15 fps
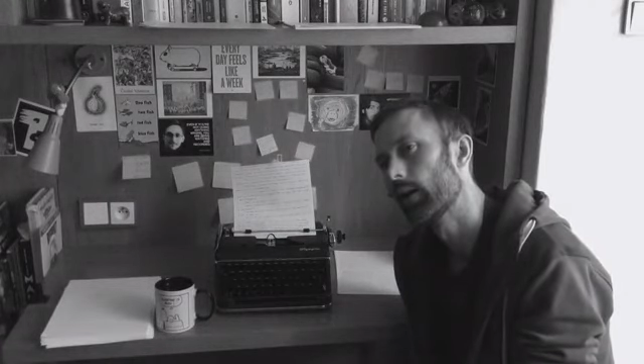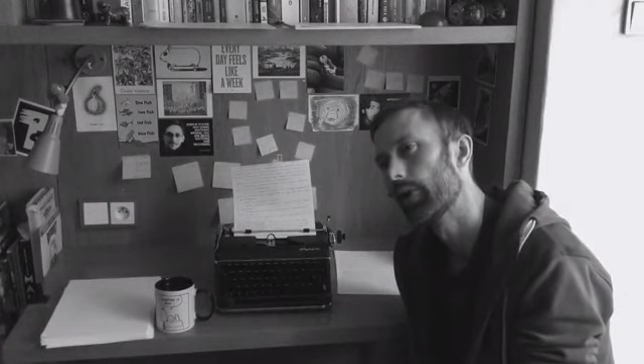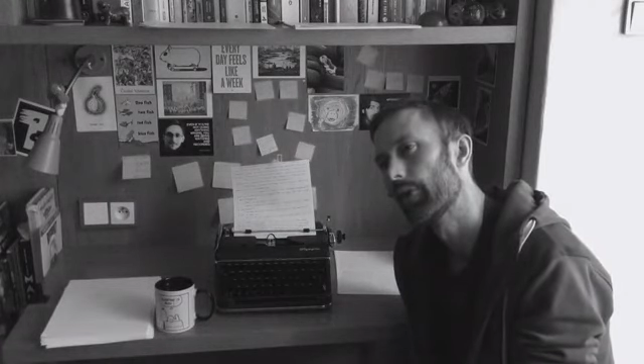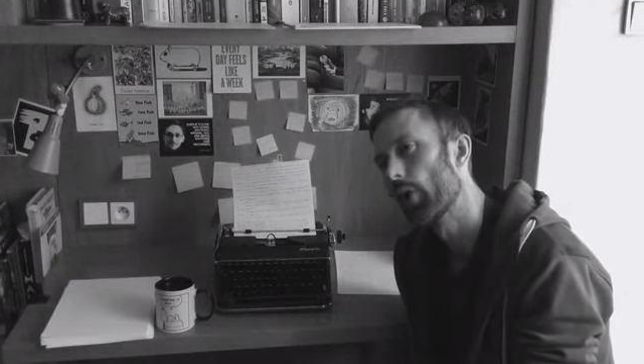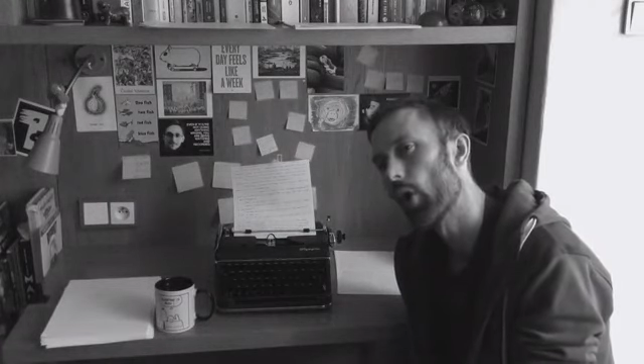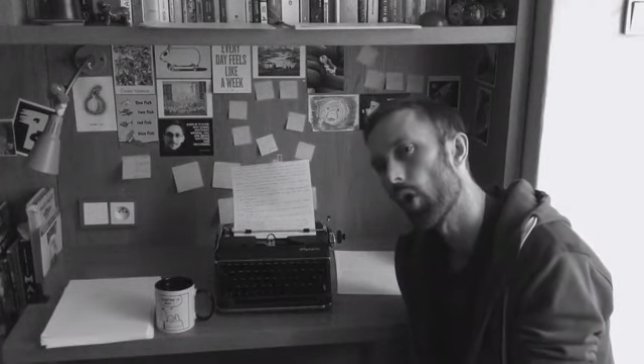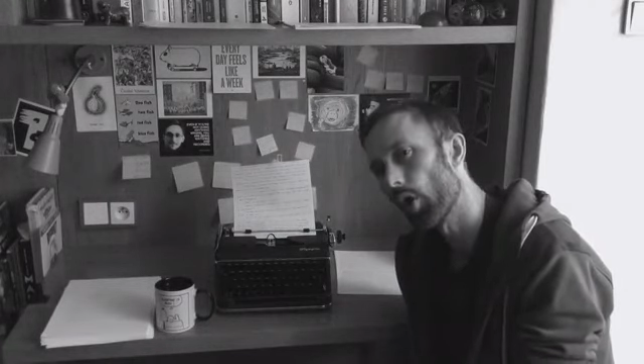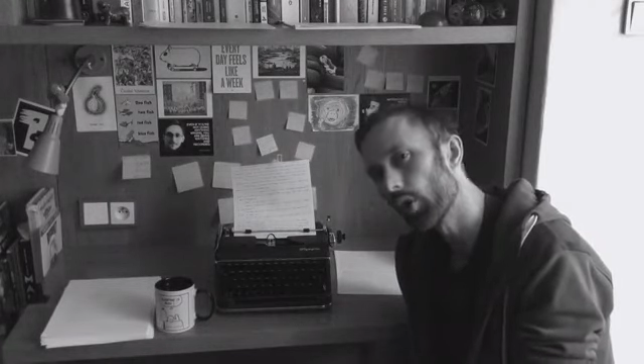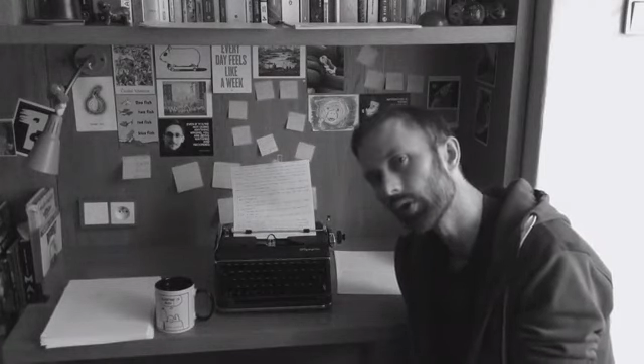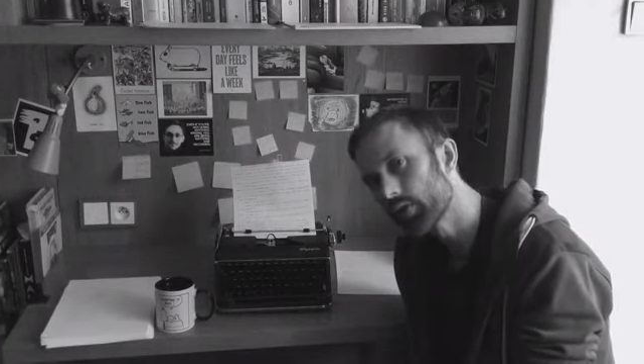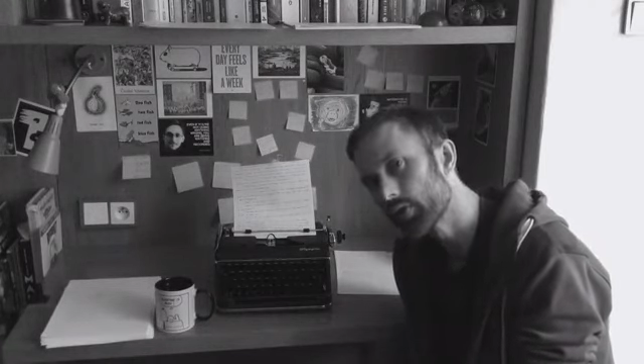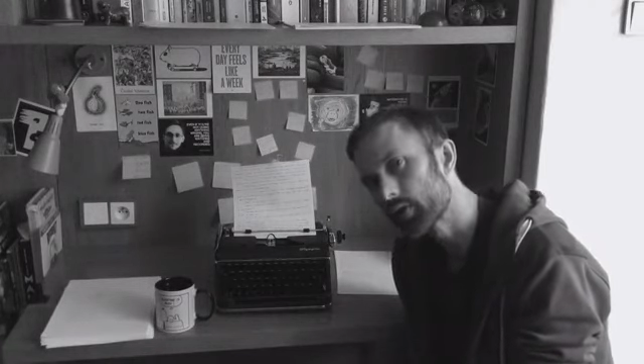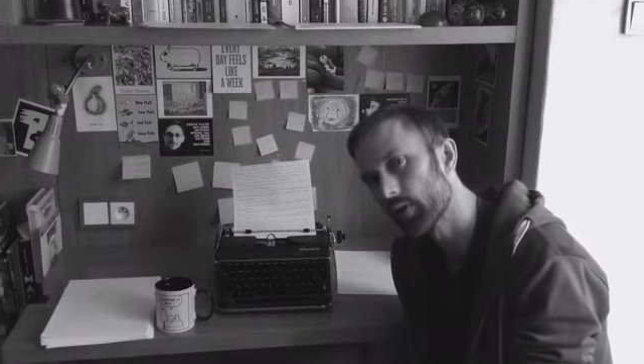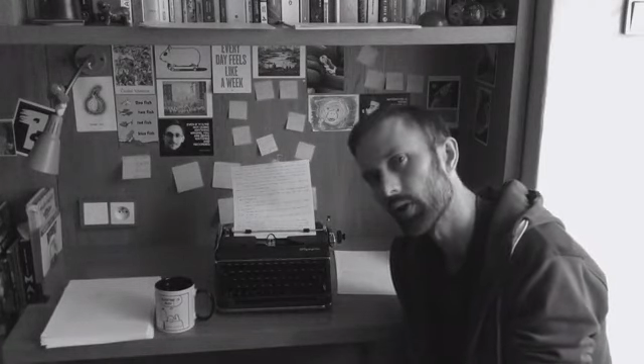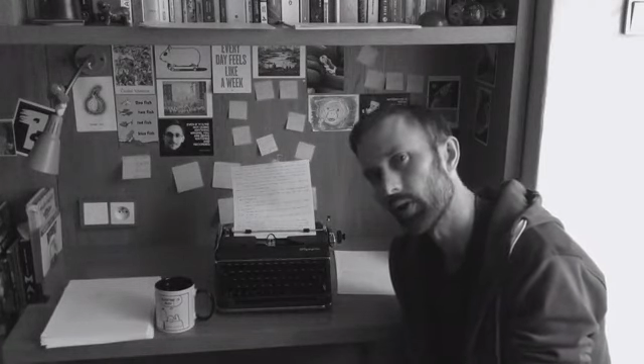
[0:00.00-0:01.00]
the
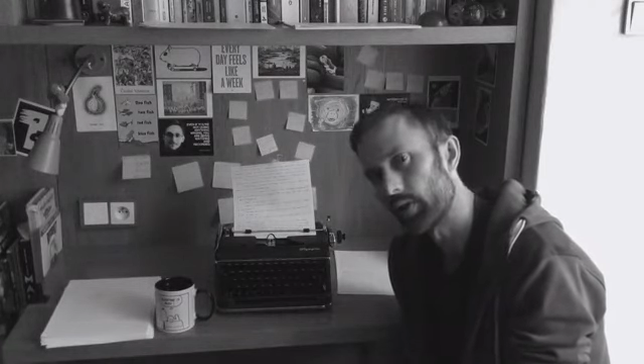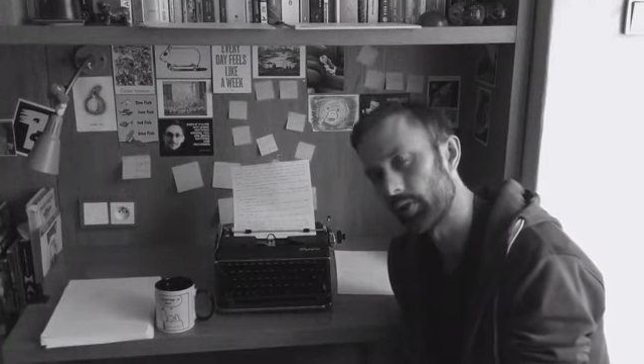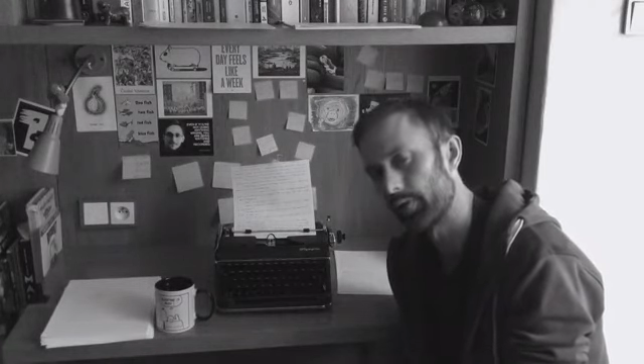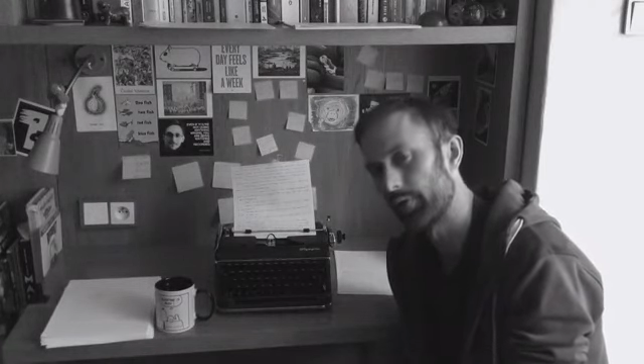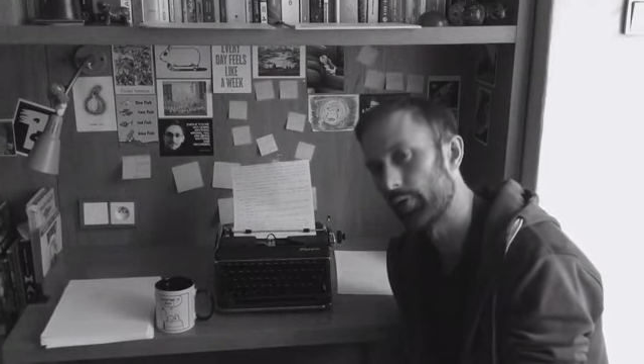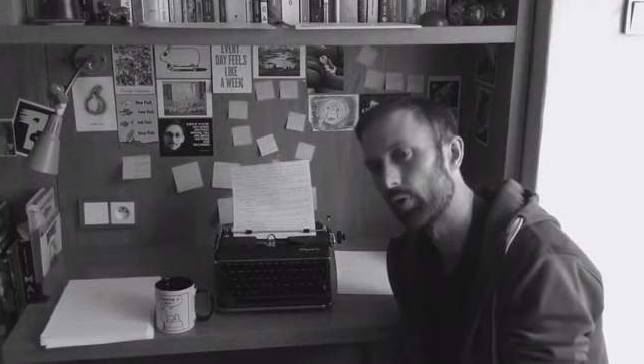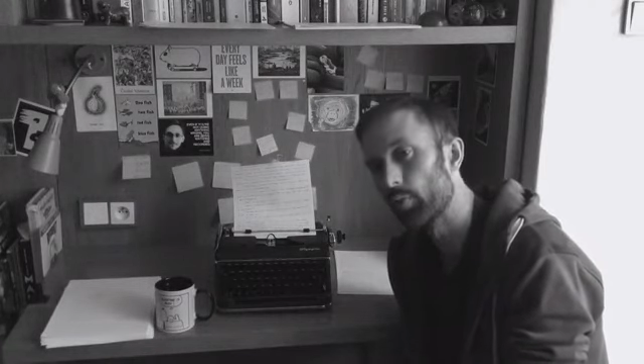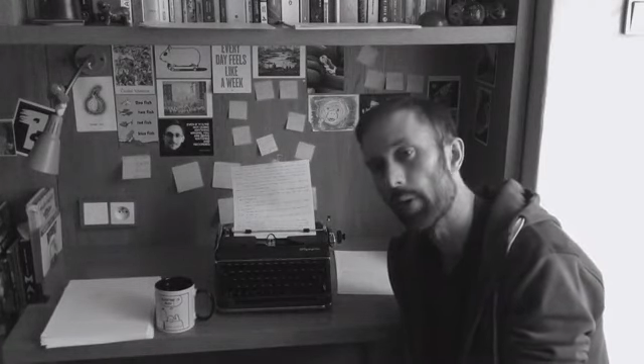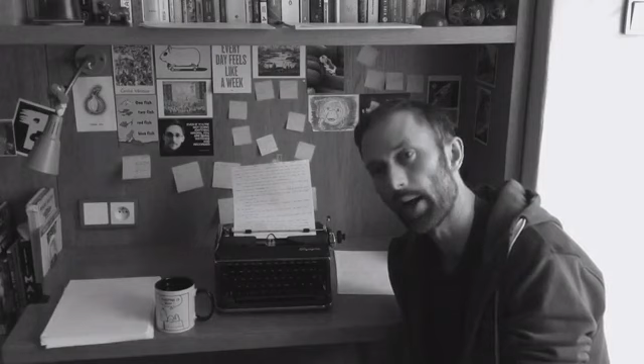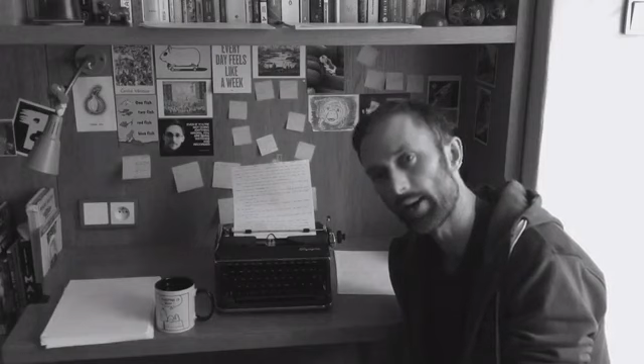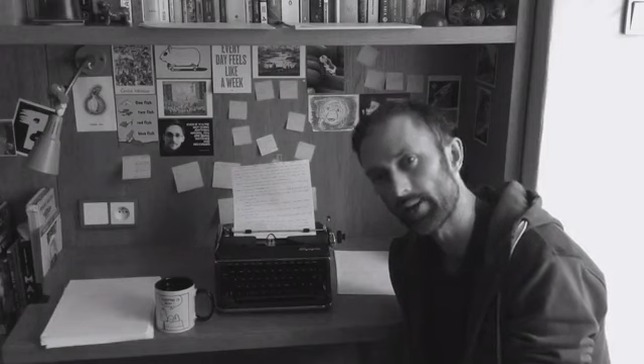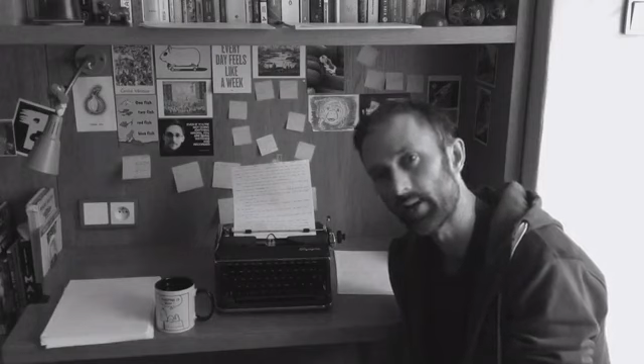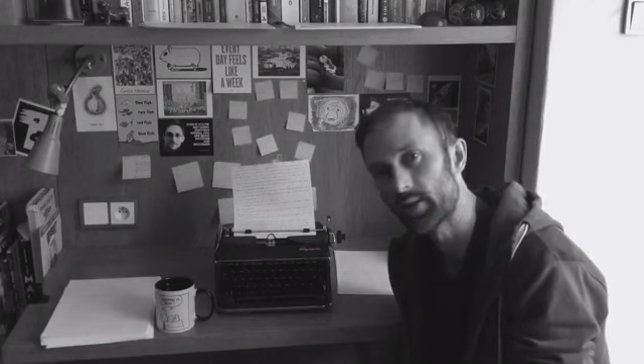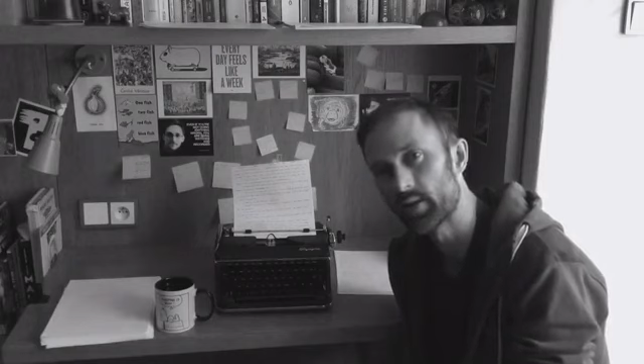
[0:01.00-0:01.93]
odds of humanity